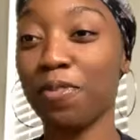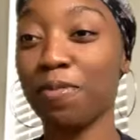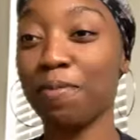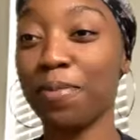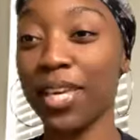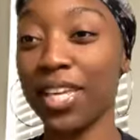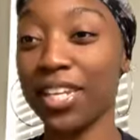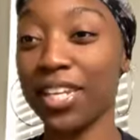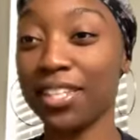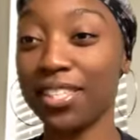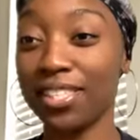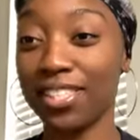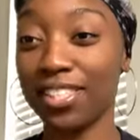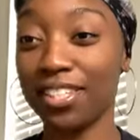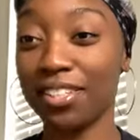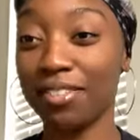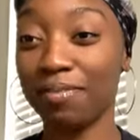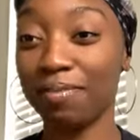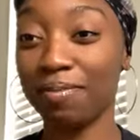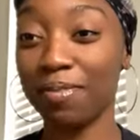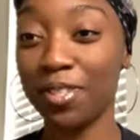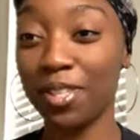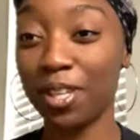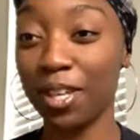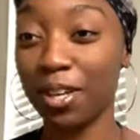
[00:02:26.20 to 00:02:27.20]
medicine.
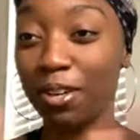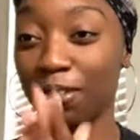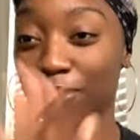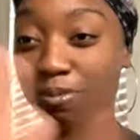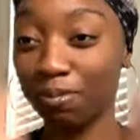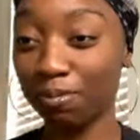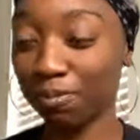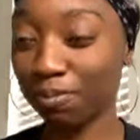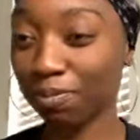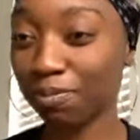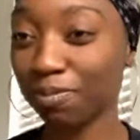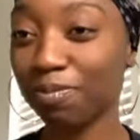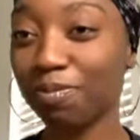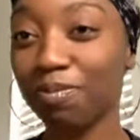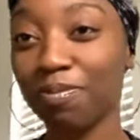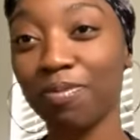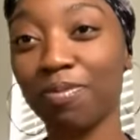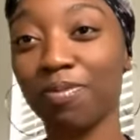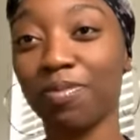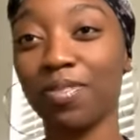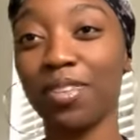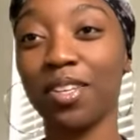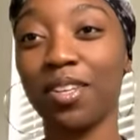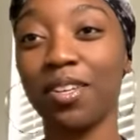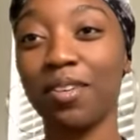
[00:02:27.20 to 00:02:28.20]
So
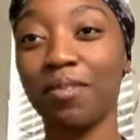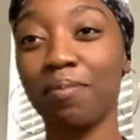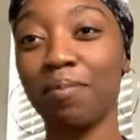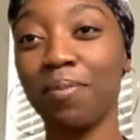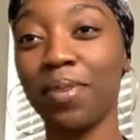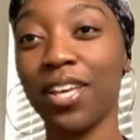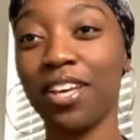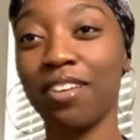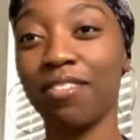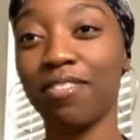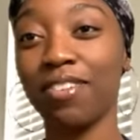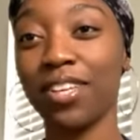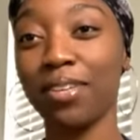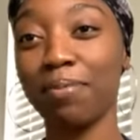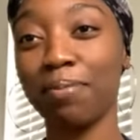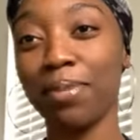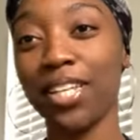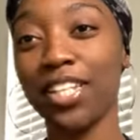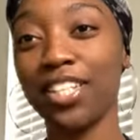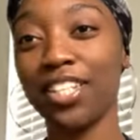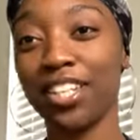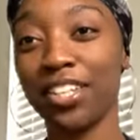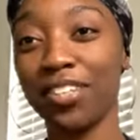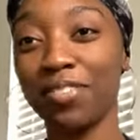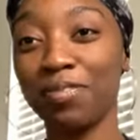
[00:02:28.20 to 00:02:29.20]
pelvic
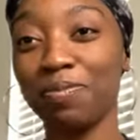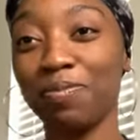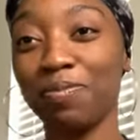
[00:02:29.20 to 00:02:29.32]
PT.